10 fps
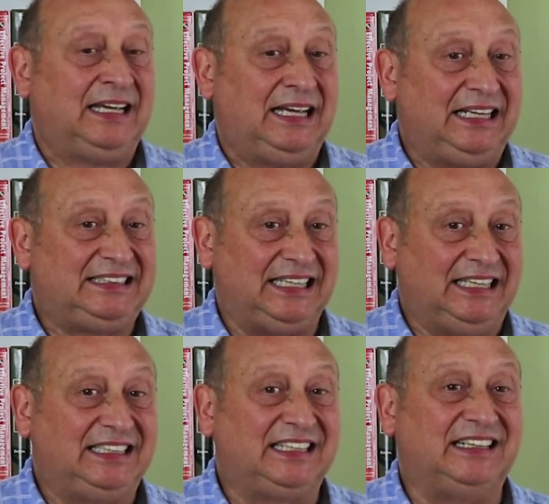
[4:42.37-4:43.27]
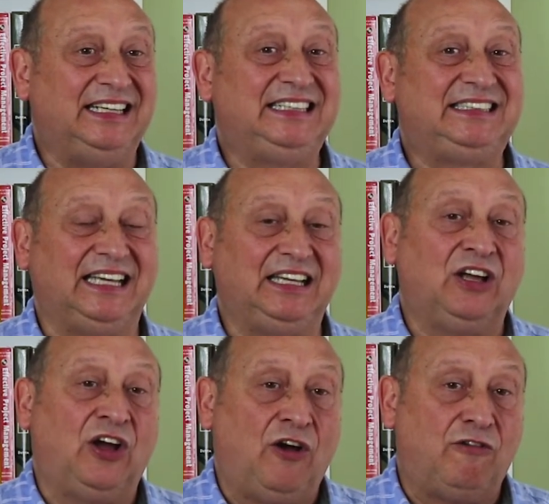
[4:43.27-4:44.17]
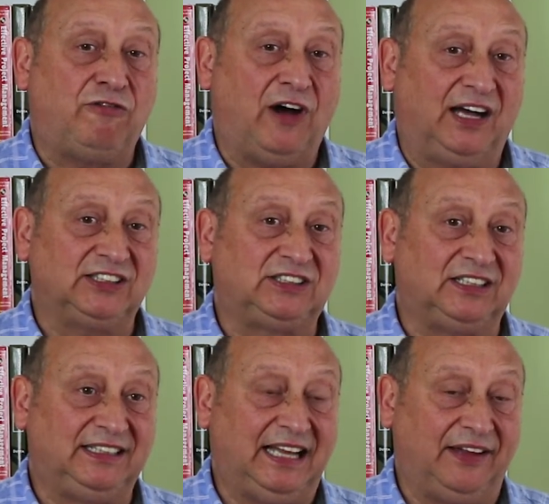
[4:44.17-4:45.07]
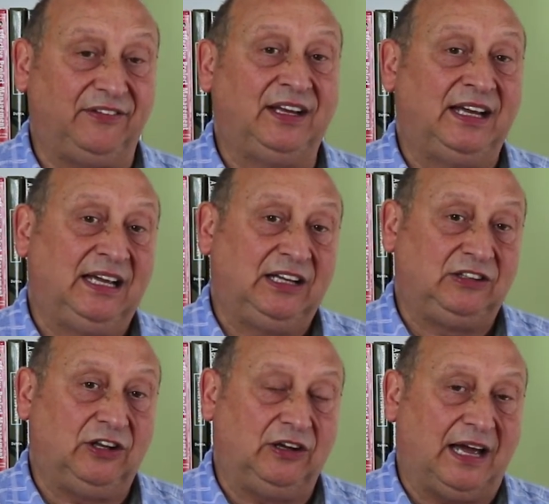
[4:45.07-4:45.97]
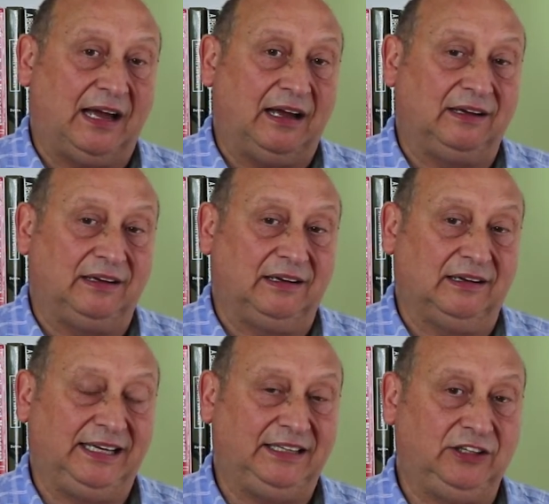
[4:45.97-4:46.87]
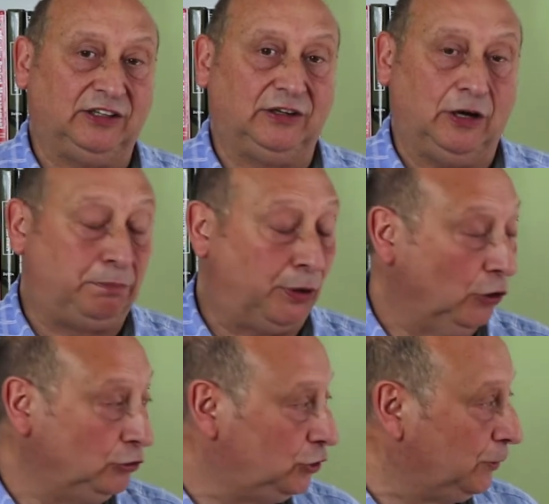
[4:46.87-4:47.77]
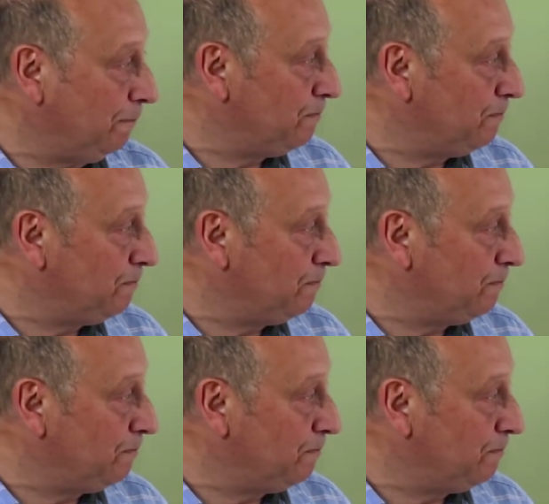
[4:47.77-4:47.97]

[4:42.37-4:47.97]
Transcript: It's increasing faster than the linear approach.